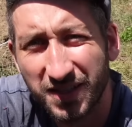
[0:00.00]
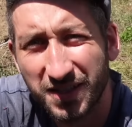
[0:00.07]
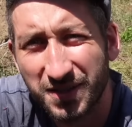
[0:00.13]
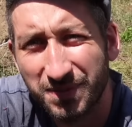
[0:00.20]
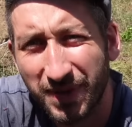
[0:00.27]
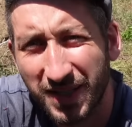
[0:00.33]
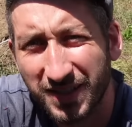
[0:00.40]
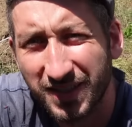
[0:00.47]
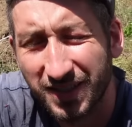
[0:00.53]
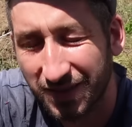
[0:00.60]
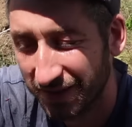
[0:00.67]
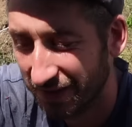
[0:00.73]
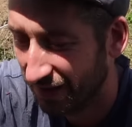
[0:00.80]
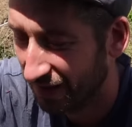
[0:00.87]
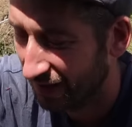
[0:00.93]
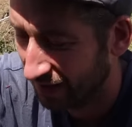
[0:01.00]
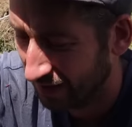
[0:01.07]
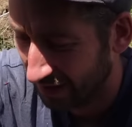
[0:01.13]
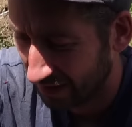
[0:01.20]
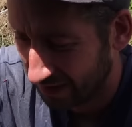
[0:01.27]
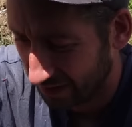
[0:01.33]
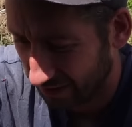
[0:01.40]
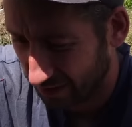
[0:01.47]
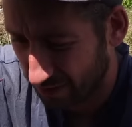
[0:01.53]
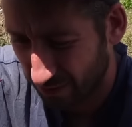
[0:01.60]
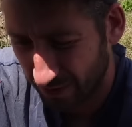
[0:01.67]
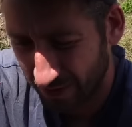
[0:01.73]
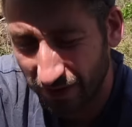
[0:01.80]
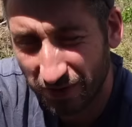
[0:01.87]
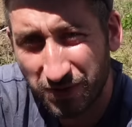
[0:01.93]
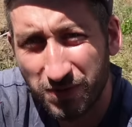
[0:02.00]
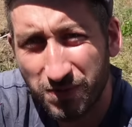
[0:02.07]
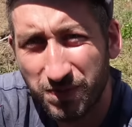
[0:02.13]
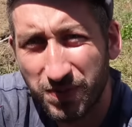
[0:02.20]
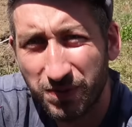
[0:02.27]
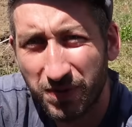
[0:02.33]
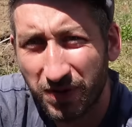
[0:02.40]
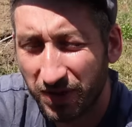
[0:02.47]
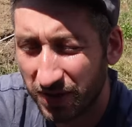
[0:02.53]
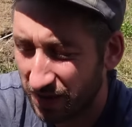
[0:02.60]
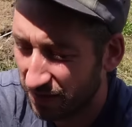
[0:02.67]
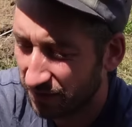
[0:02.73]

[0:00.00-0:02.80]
expected. Soil is super rocky,